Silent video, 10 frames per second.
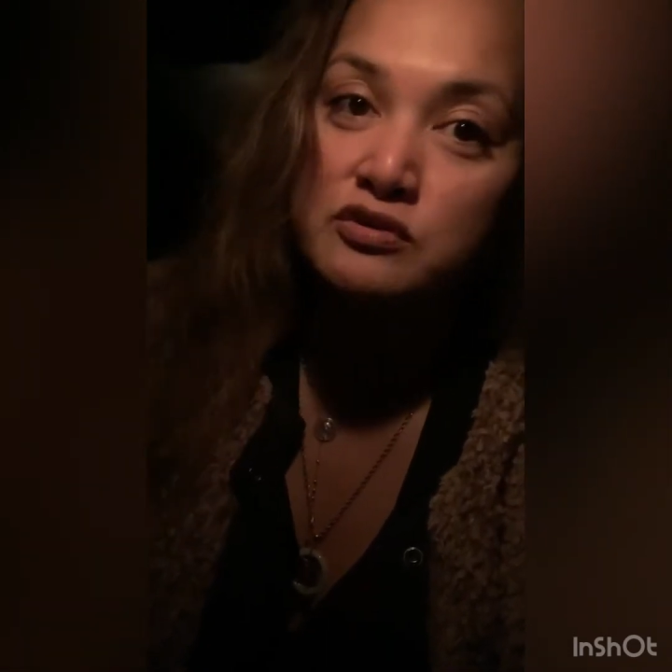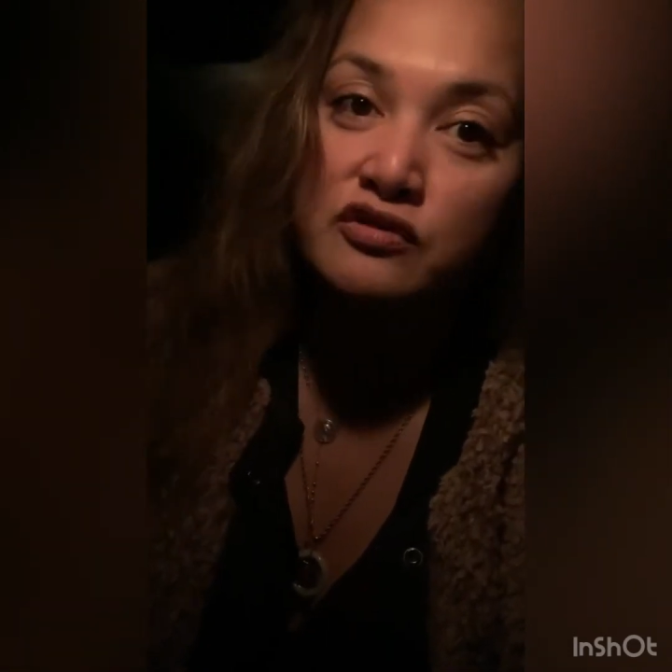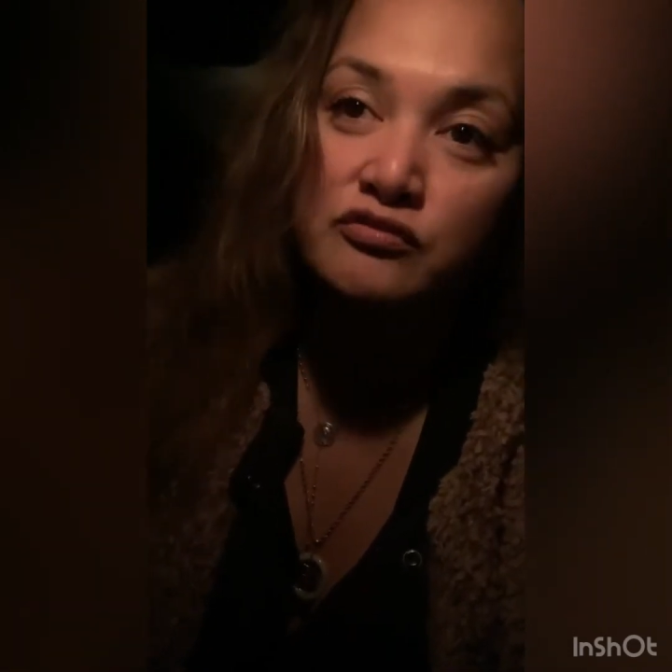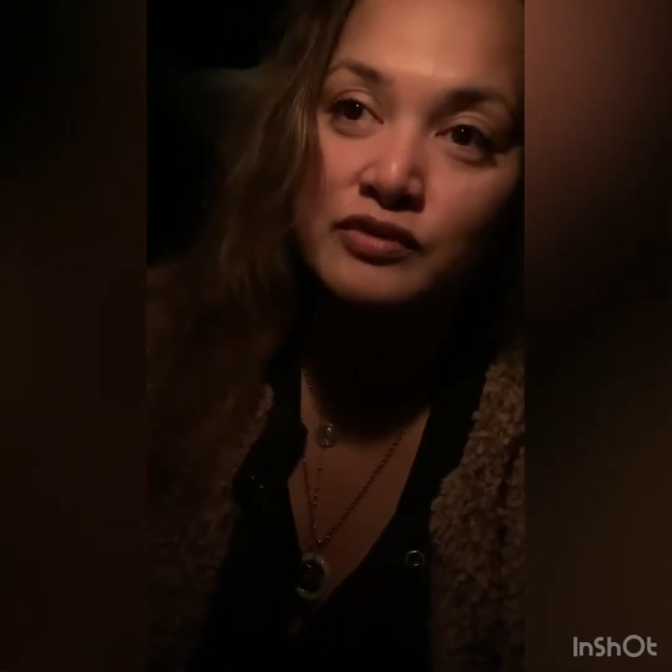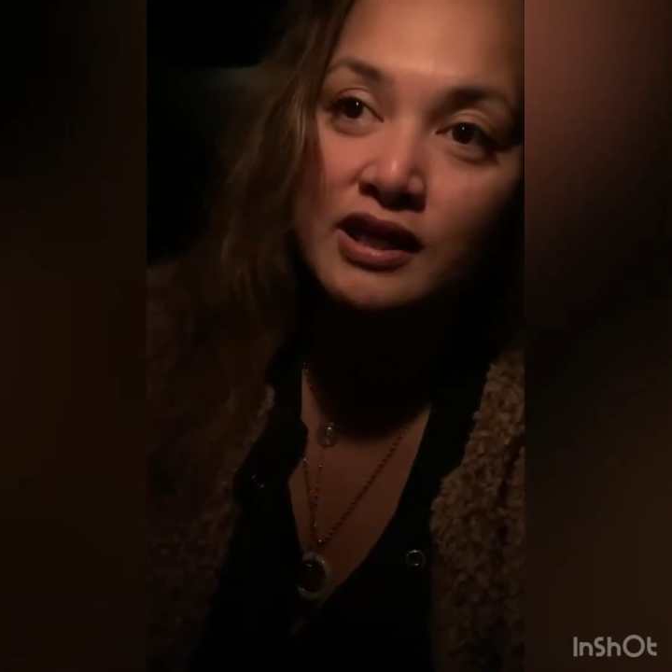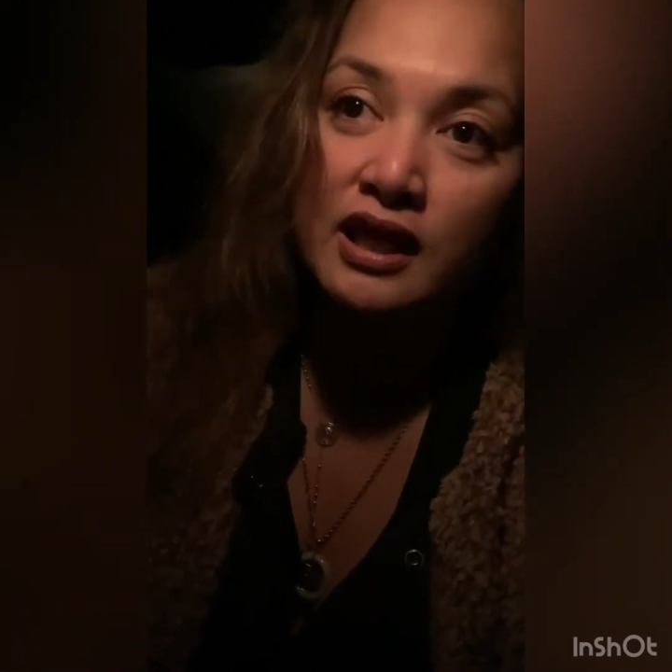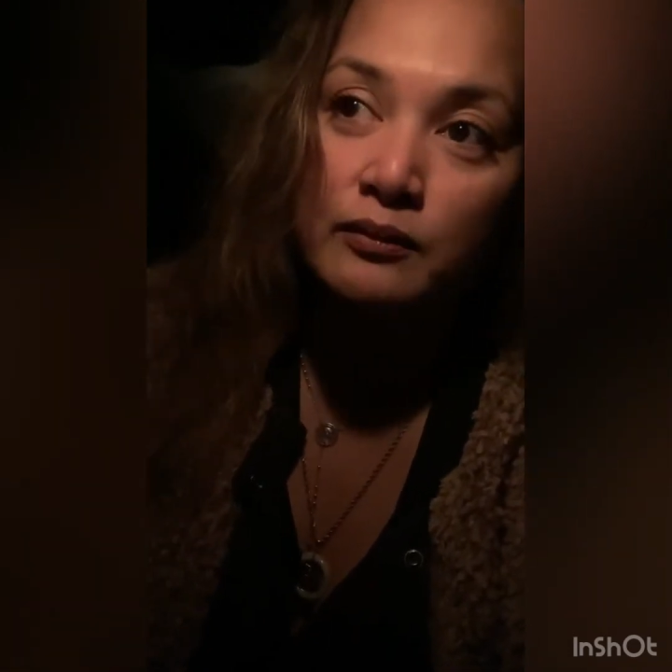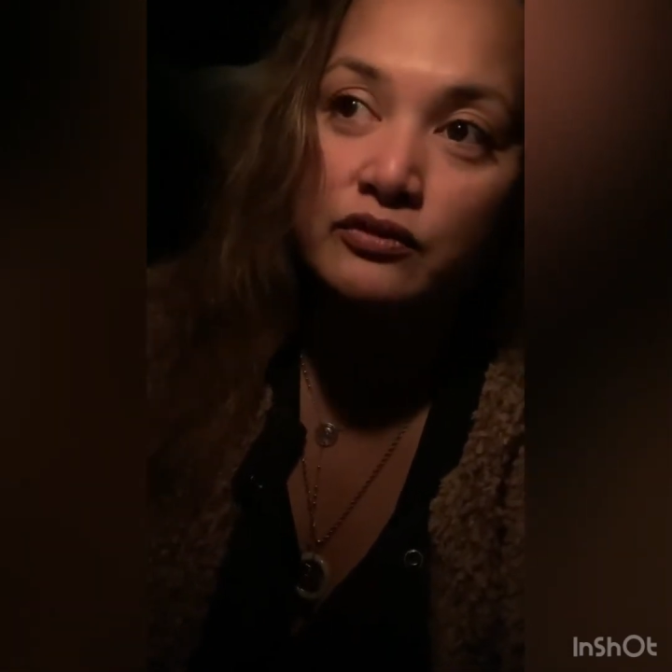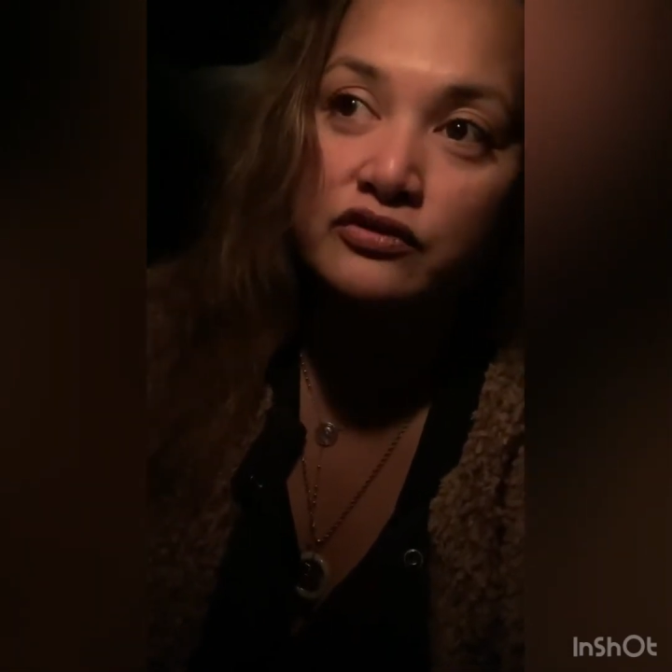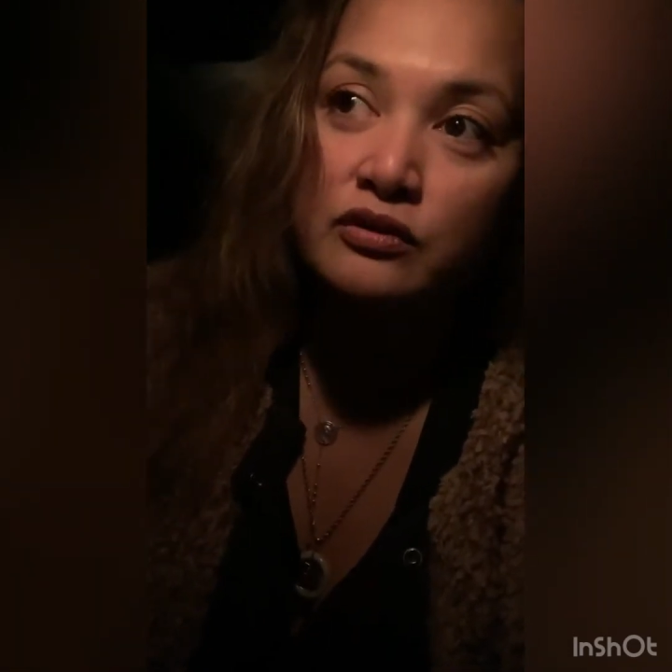of being
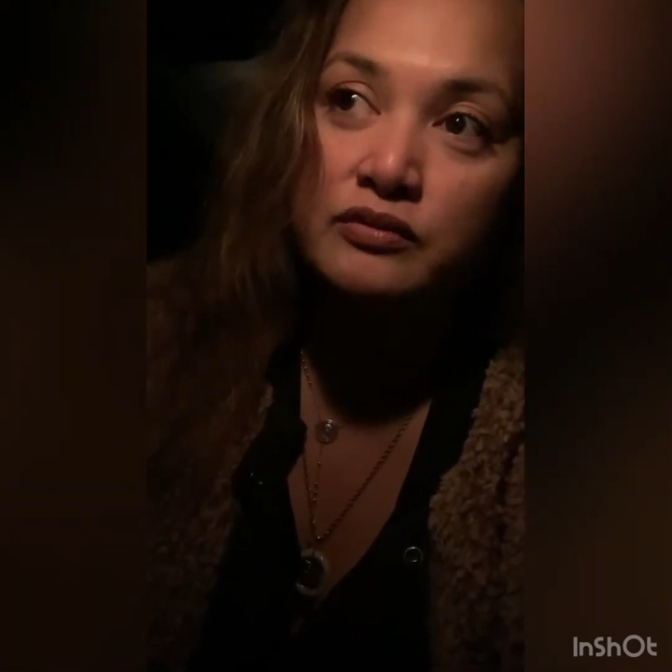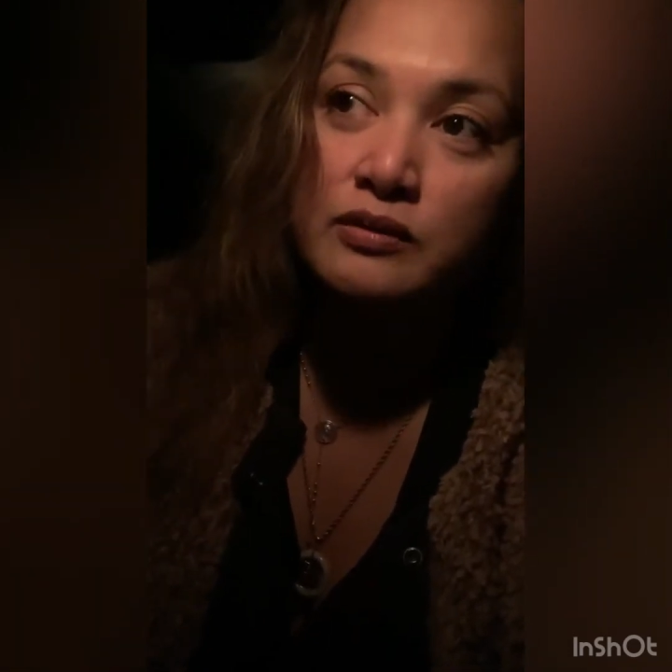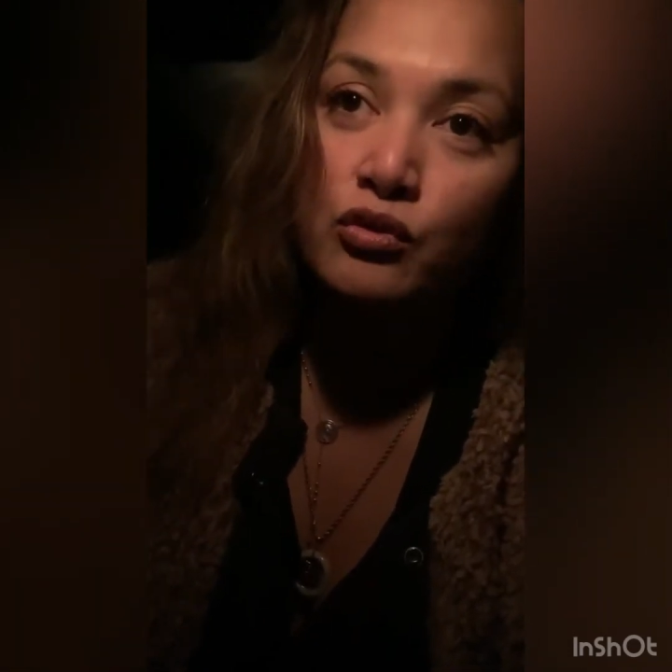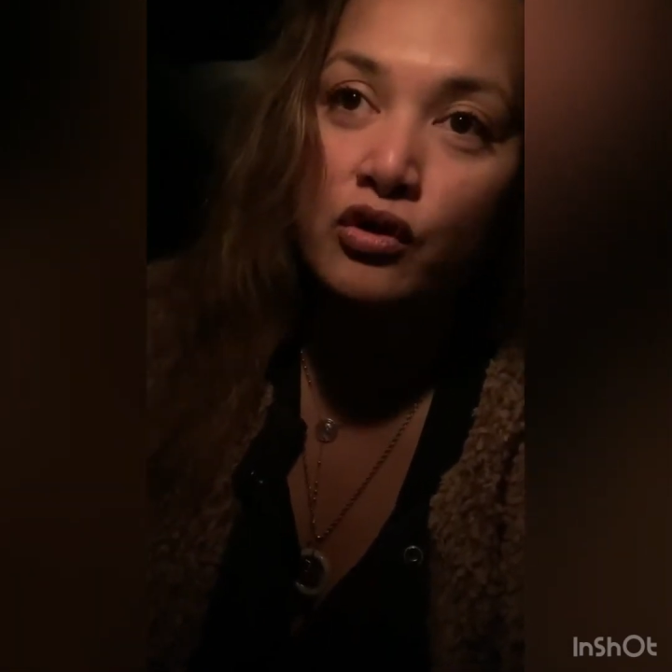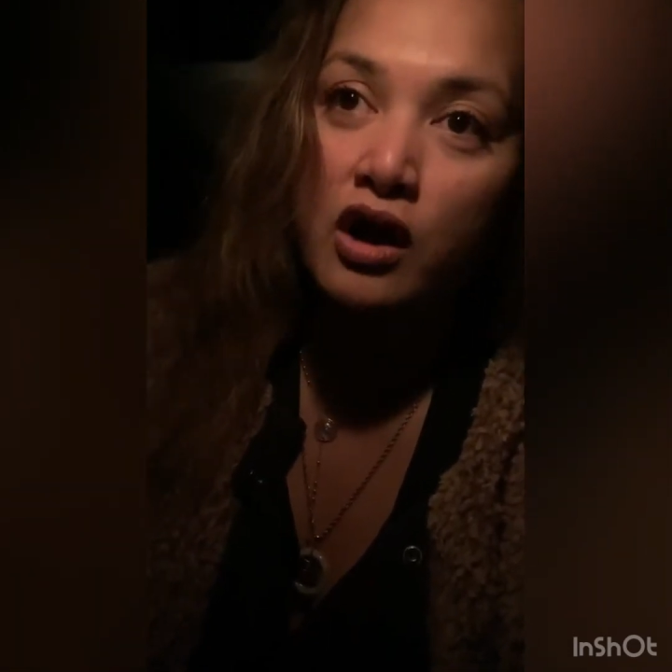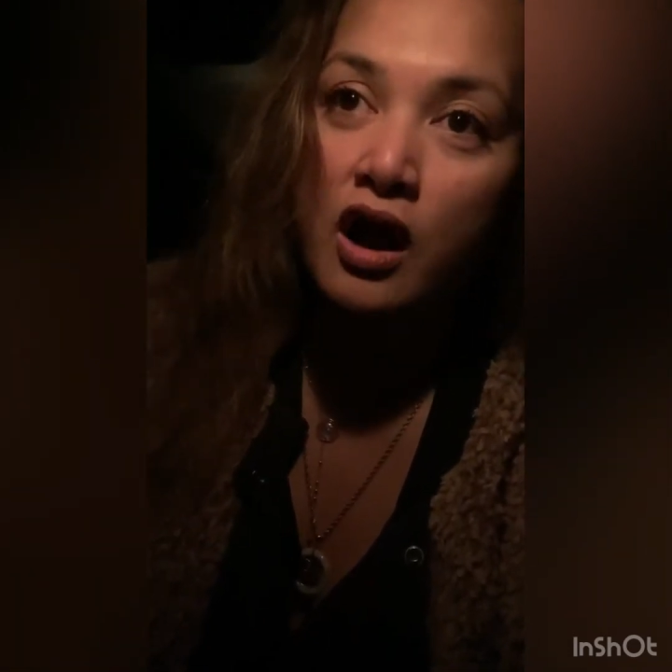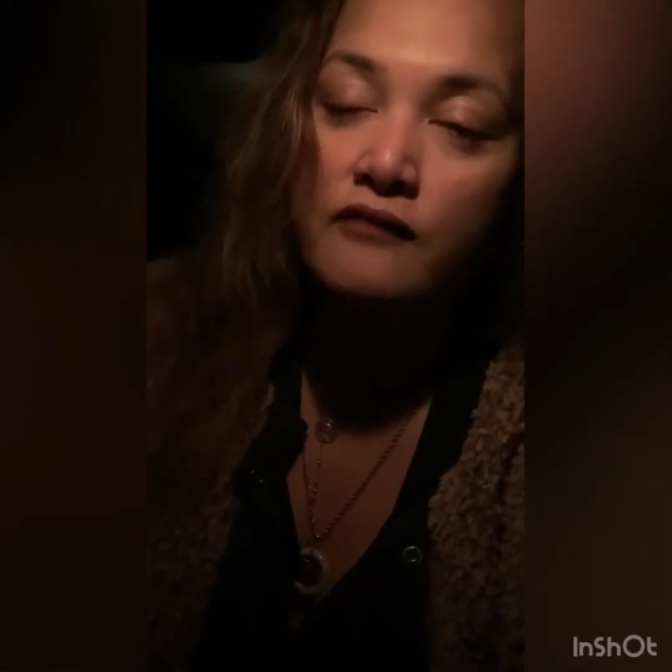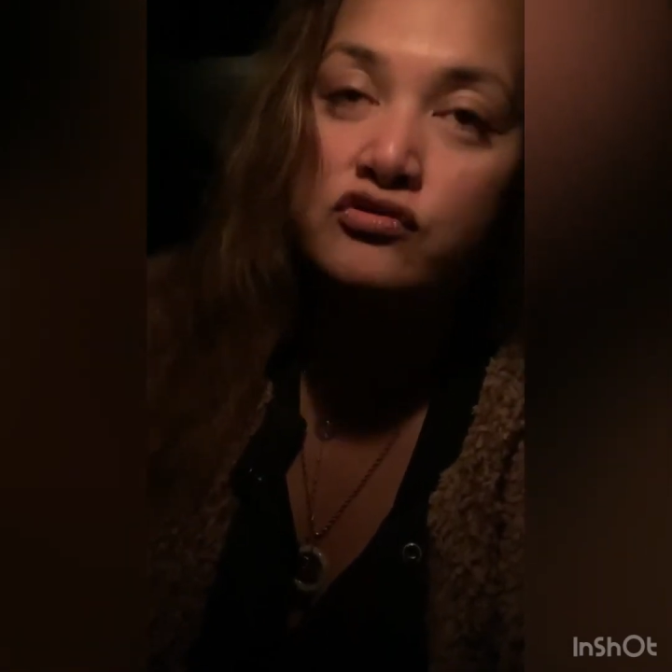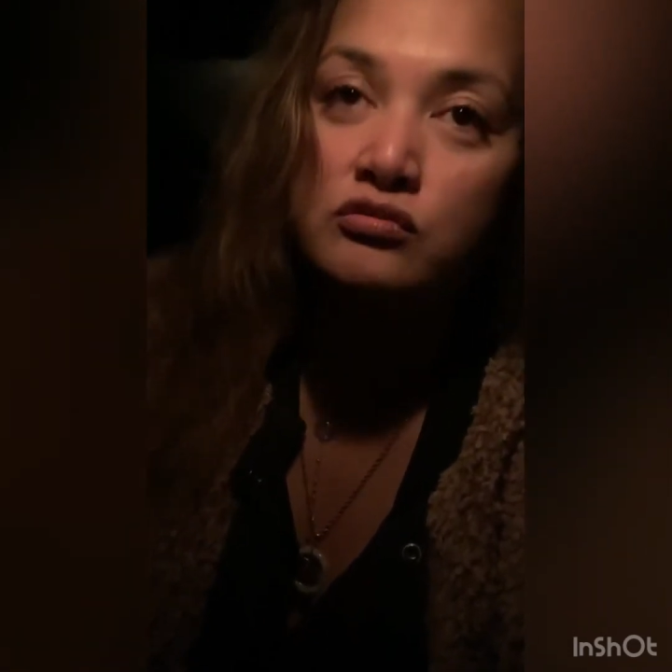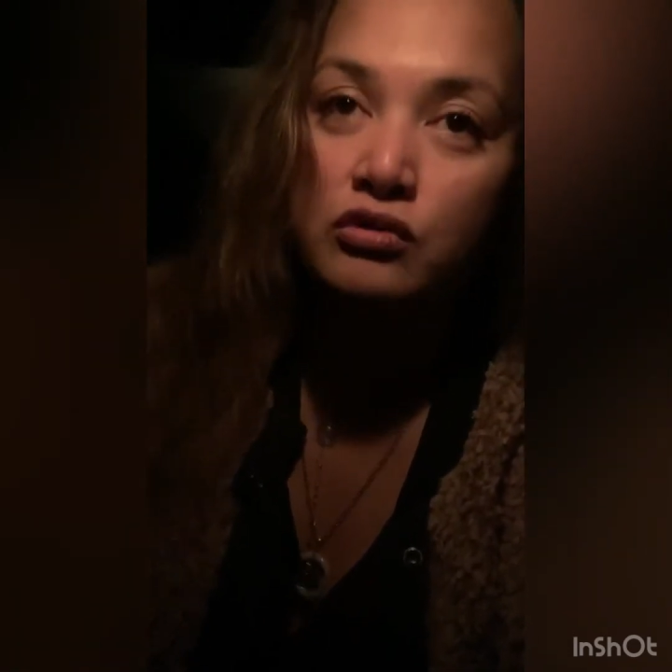able to be more
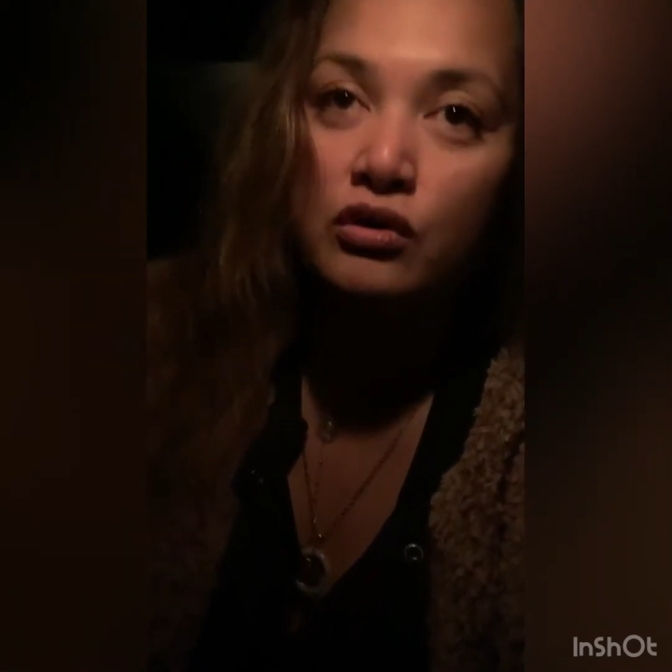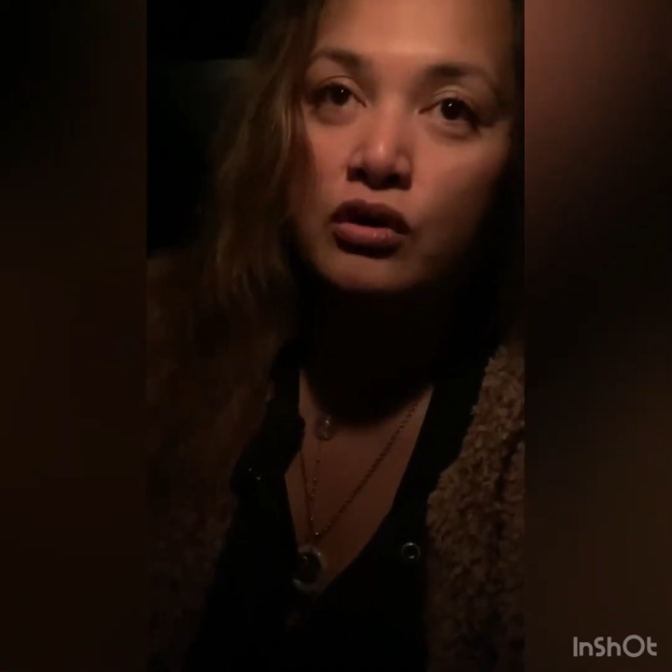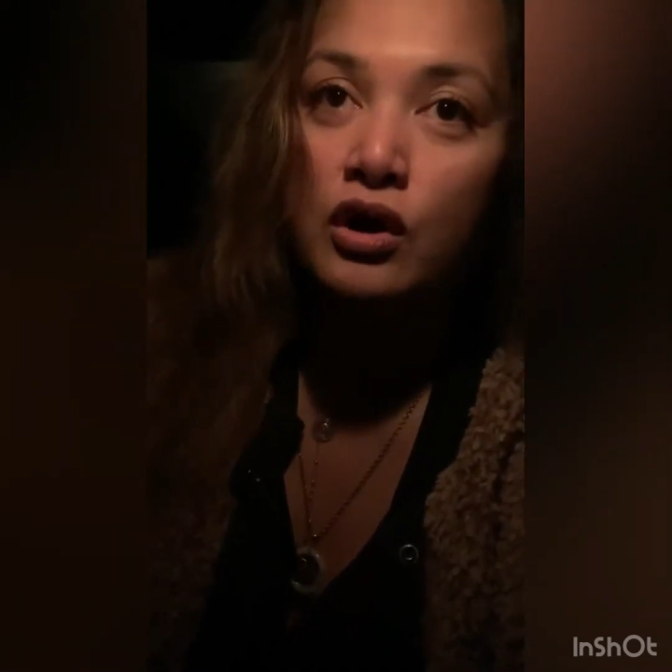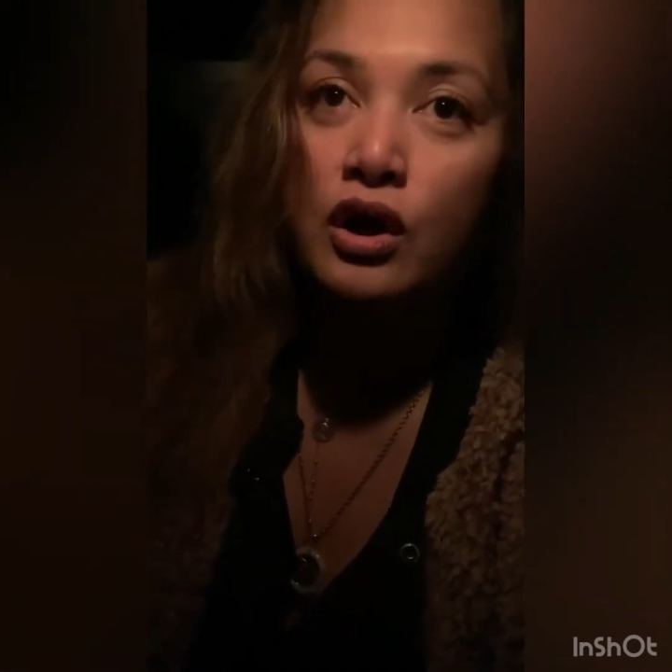comfortable